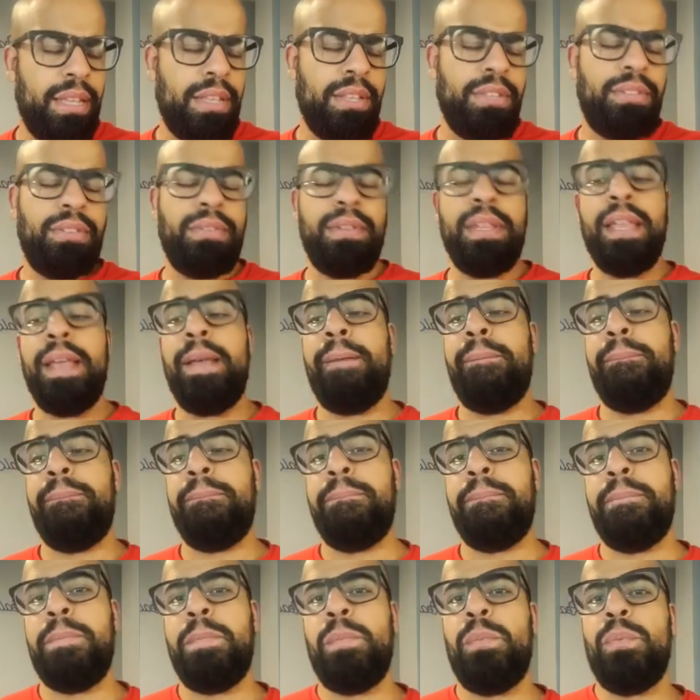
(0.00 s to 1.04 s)
So yeah,
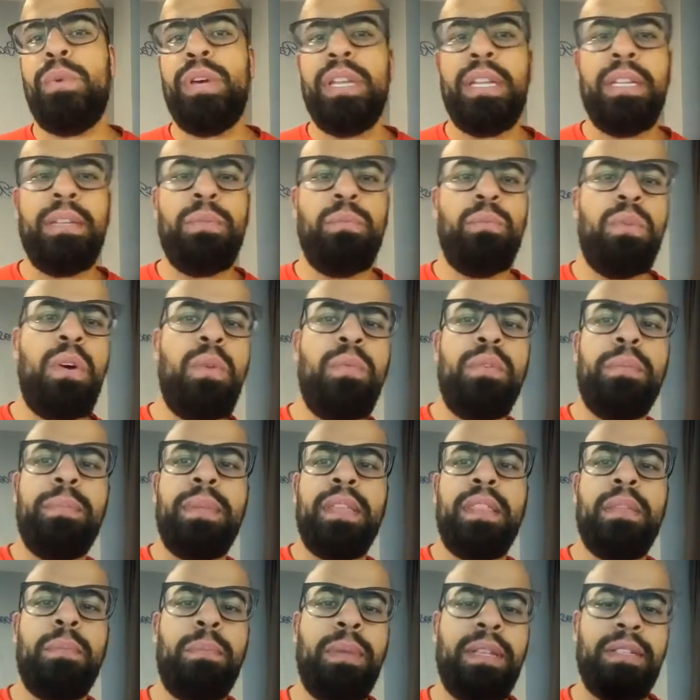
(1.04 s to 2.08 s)
what would be
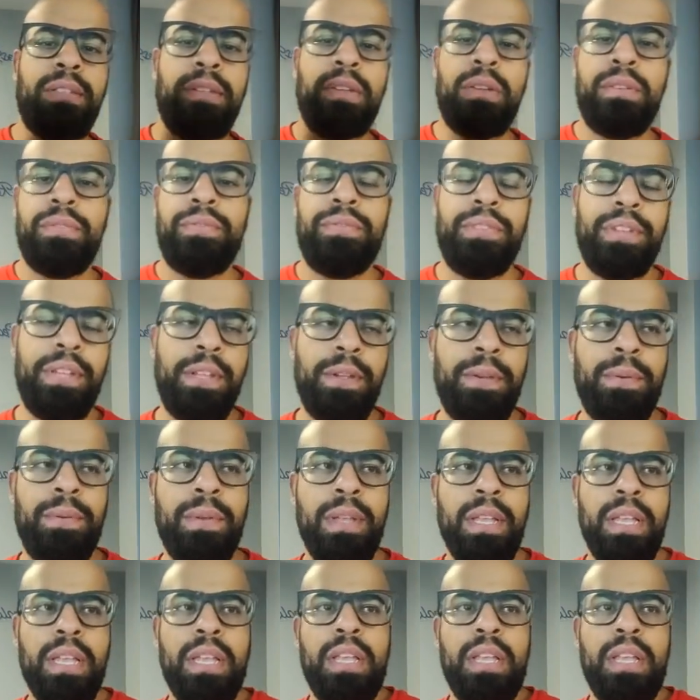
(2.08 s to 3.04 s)
the best loan for you?